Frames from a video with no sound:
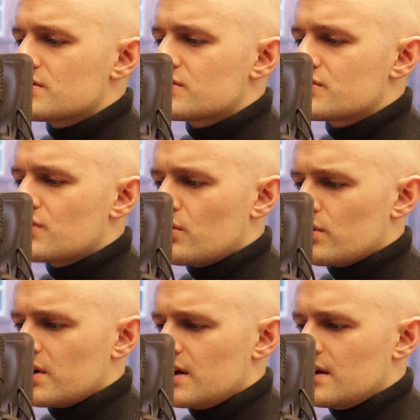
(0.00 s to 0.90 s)

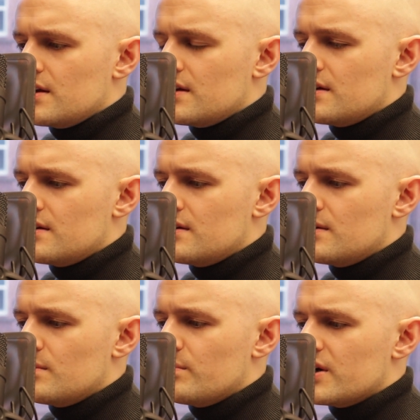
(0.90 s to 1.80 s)
Sorry,
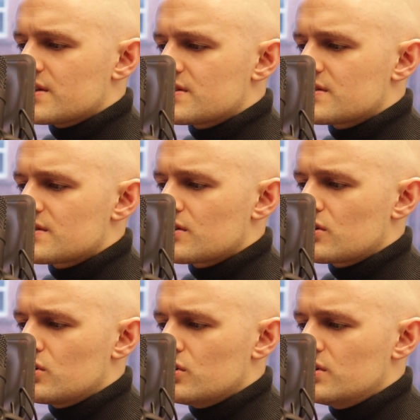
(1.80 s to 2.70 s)
but
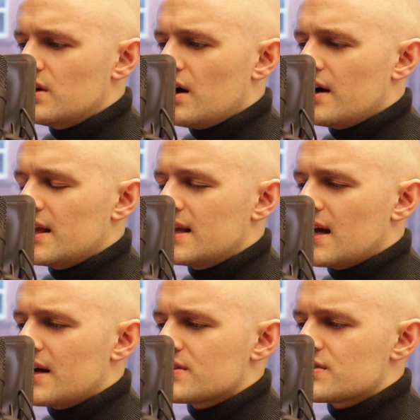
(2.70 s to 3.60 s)
could I
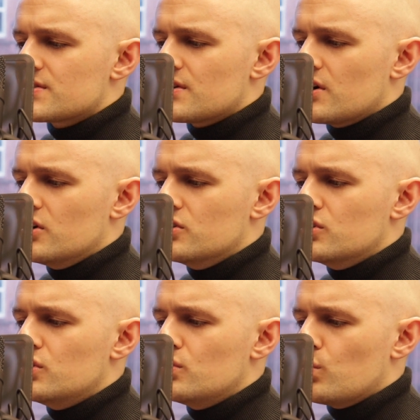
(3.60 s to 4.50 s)
get a
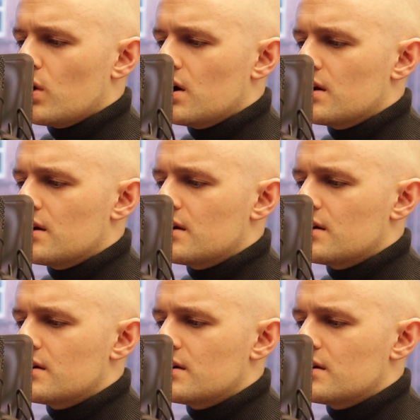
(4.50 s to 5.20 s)
new one?